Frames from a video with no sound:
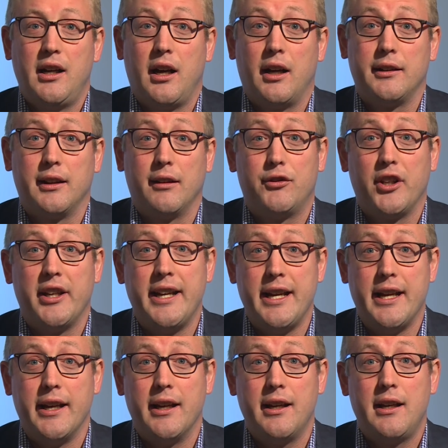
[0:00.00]
I'd love to
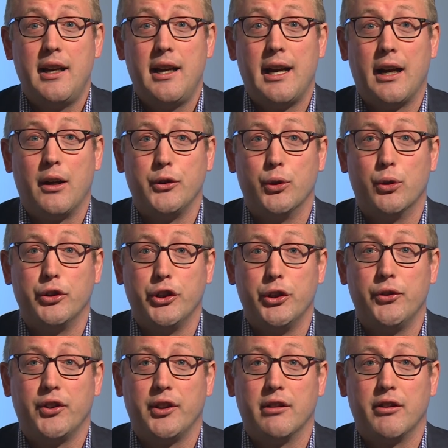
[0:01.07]
hear how you're
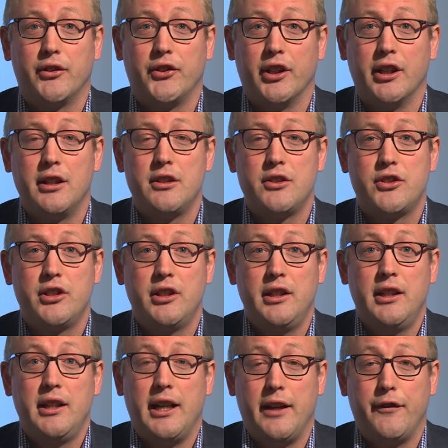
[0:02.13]
using the research,
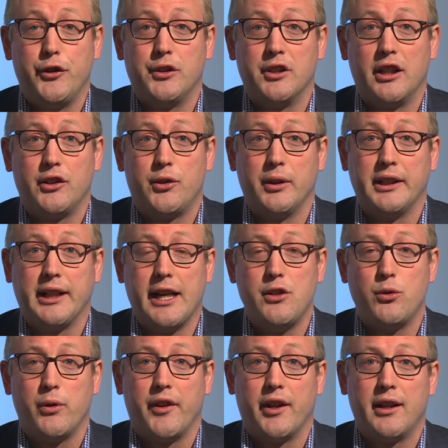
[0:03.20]
if you'd like to
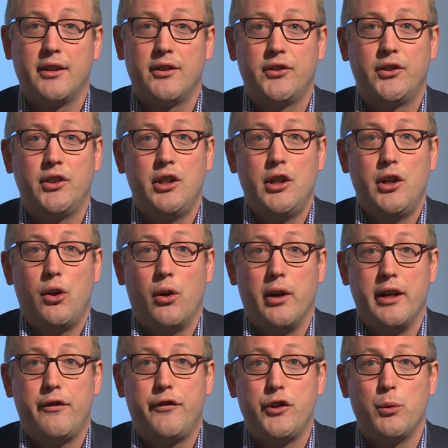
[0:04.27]
engage with us, or
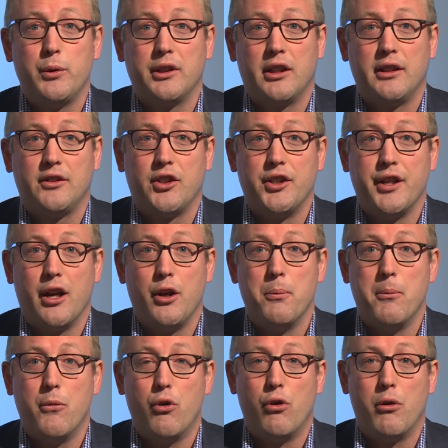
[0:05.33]
if you would like to know
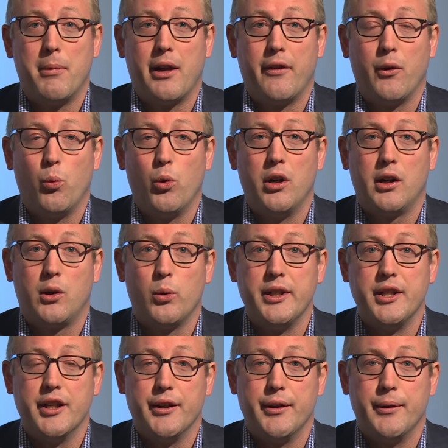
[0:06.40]
more about the work we
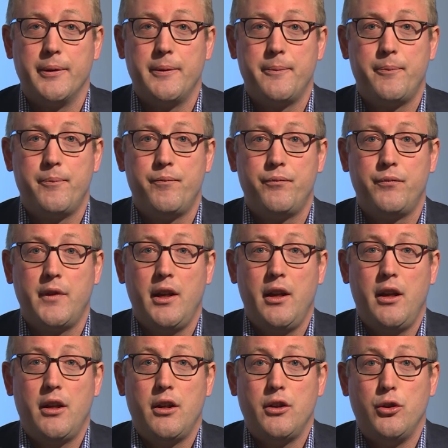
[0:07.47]
do.
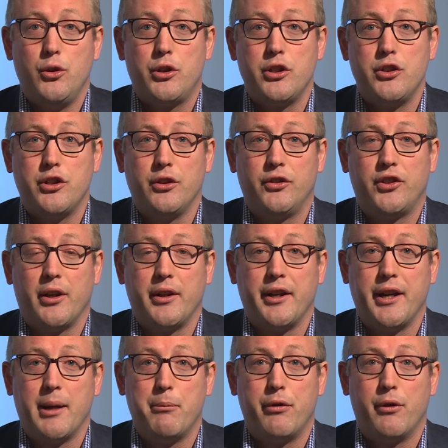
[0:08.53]
You can do so in a
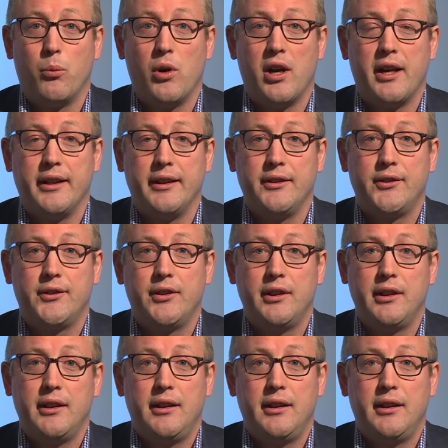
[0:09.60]
number of ways.